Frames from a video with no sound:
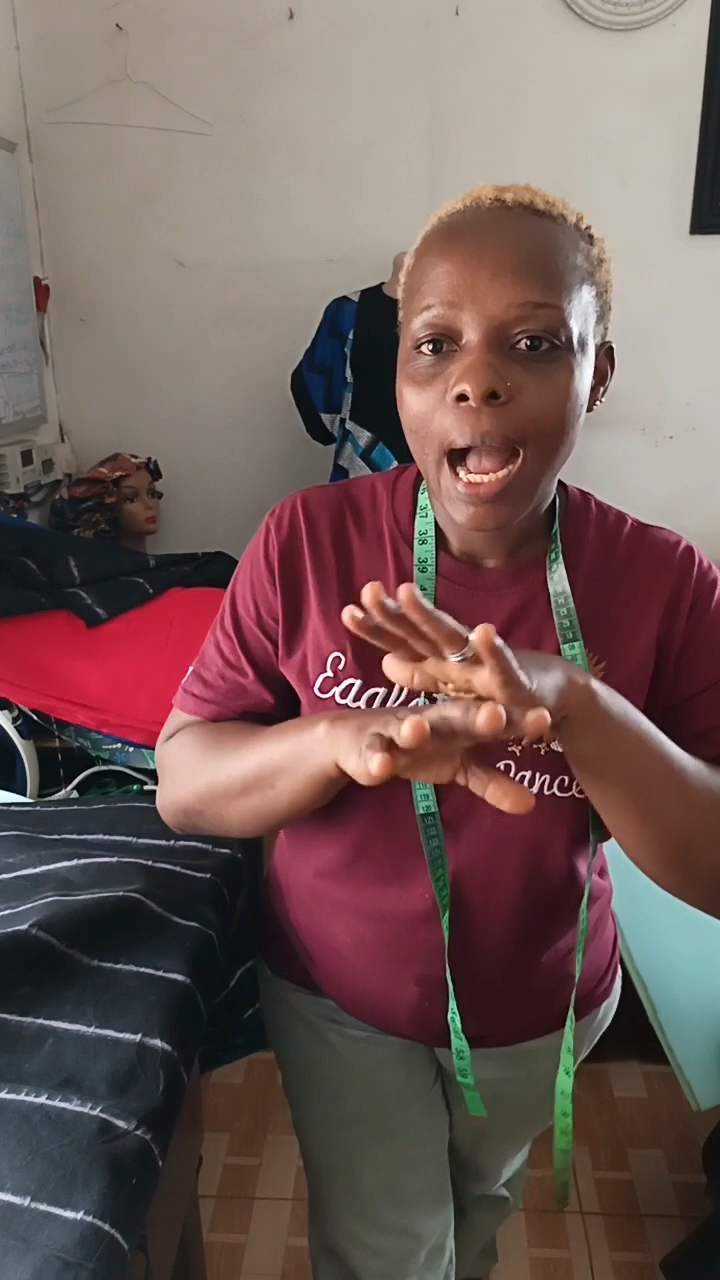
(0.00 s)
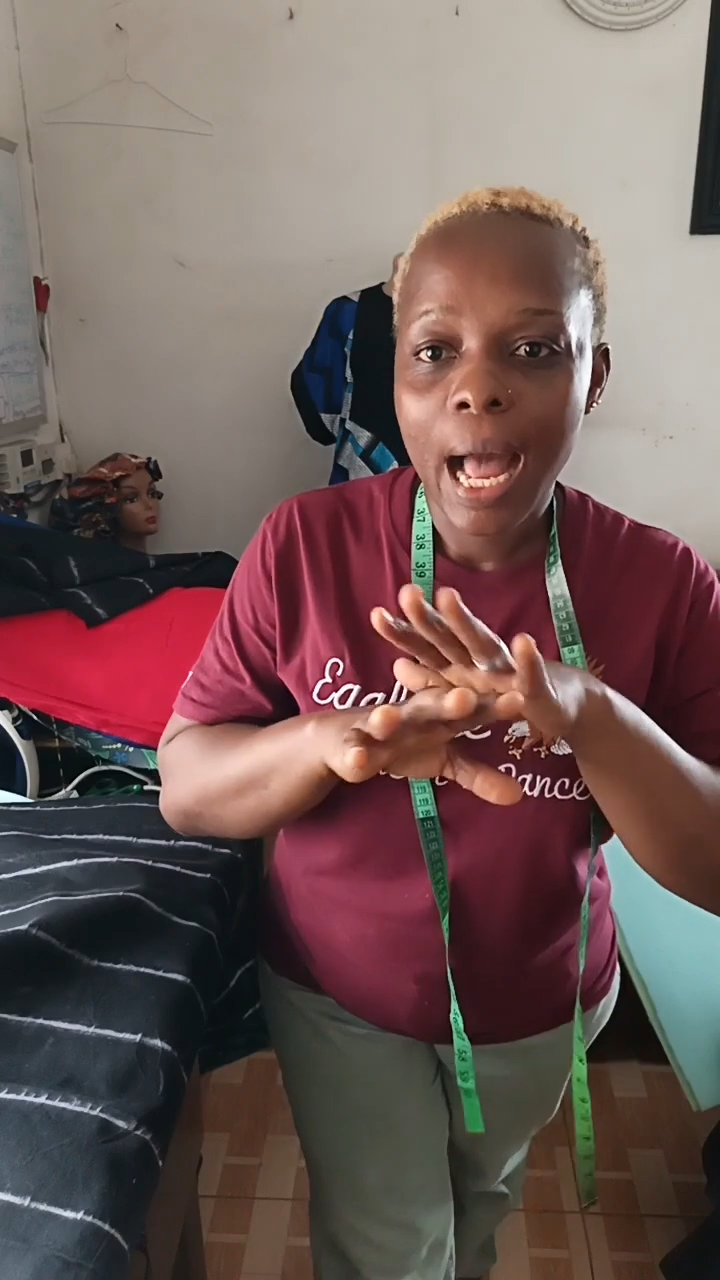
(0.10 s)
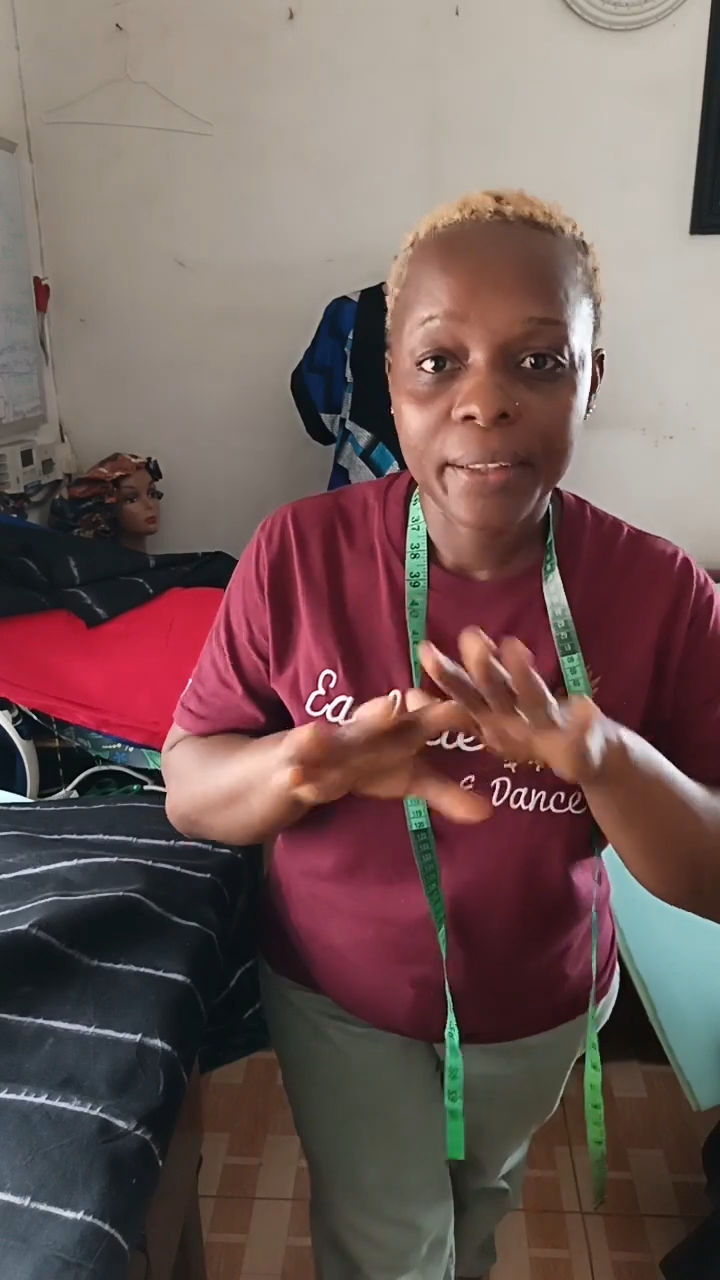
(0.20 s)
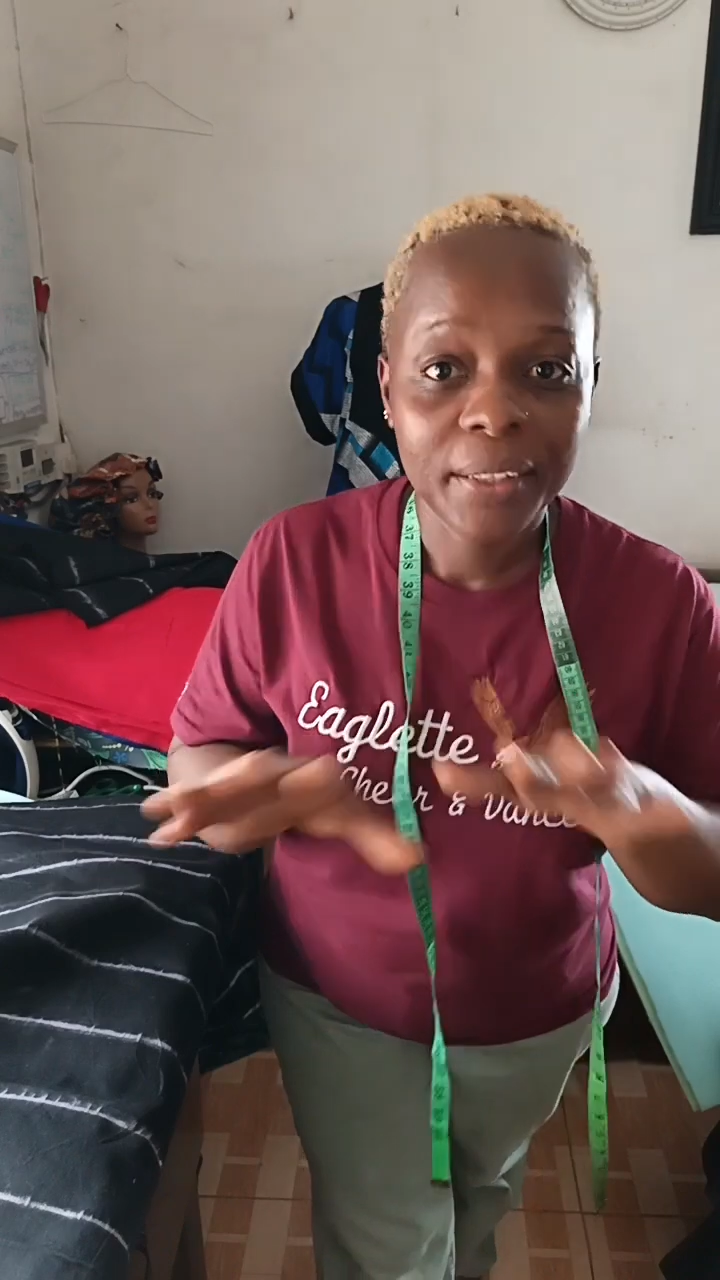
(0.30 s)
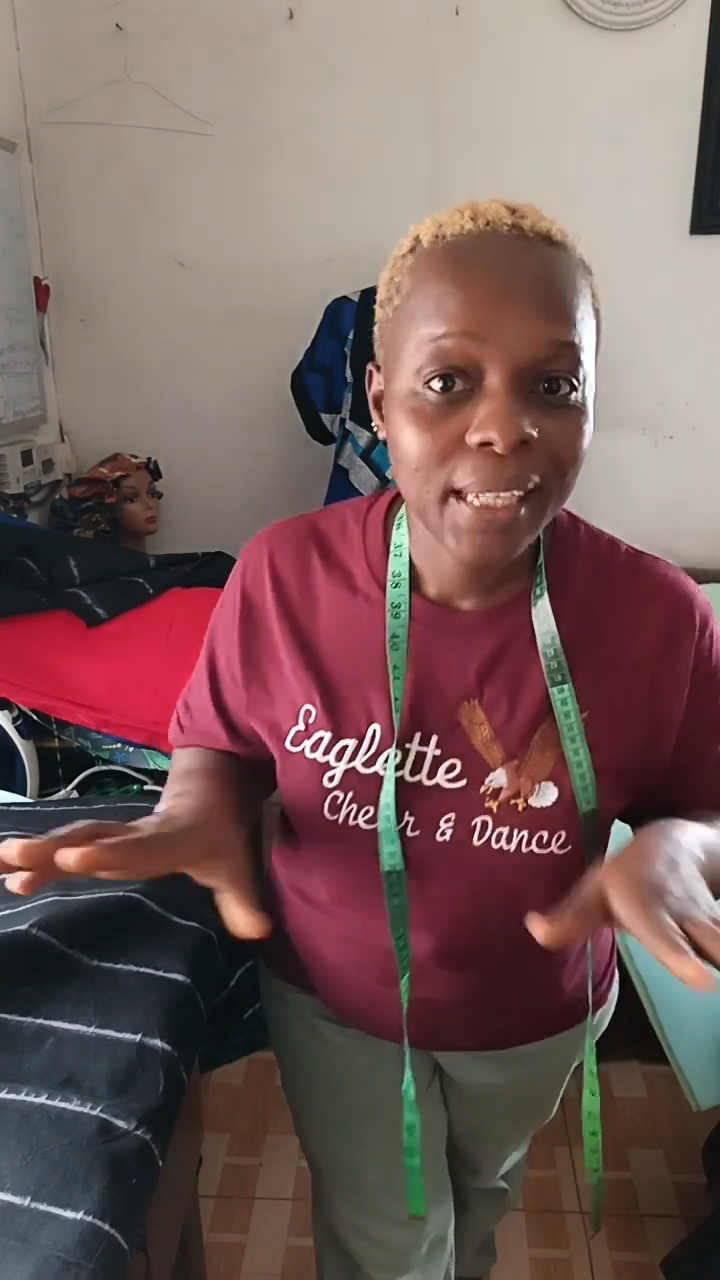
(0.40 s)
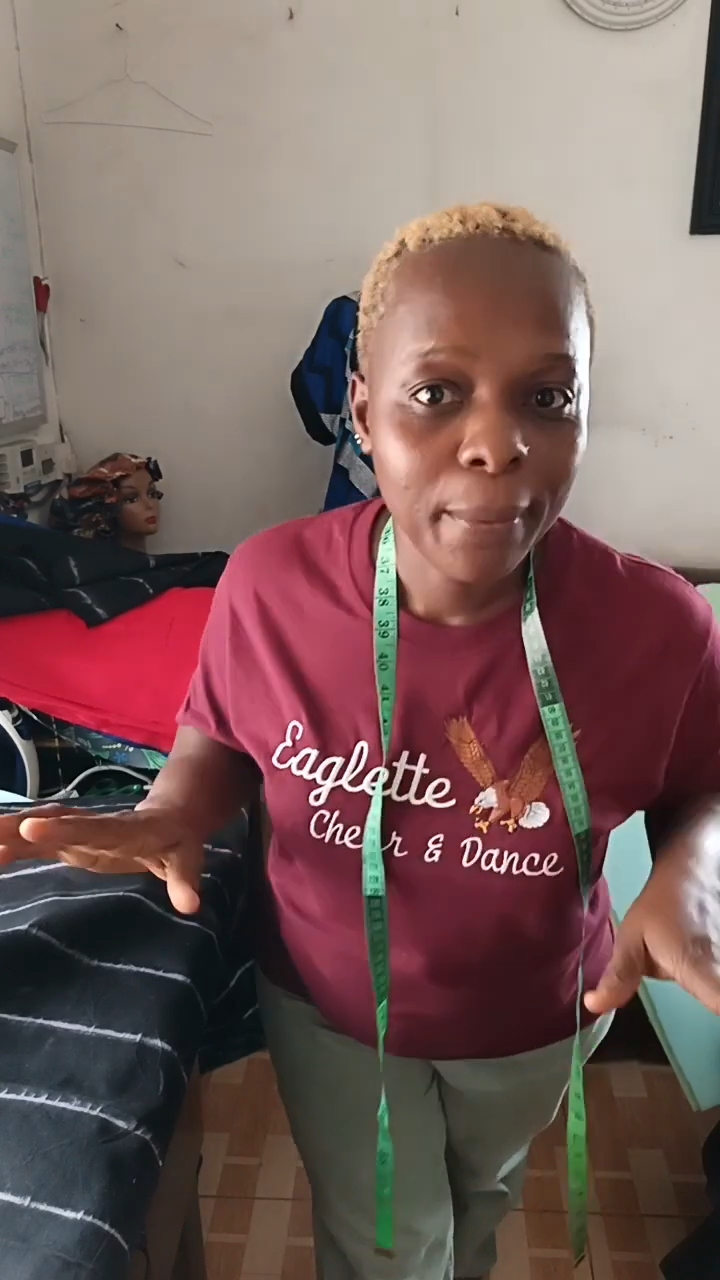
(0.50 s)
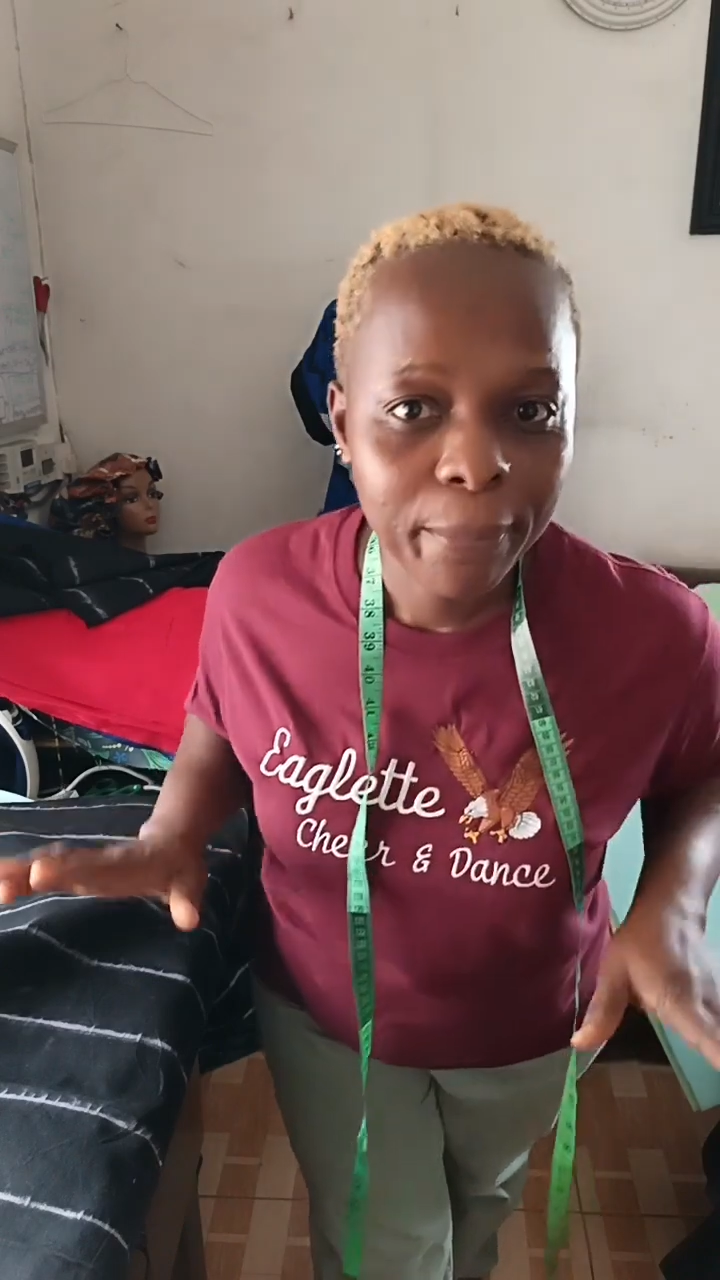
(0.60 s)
another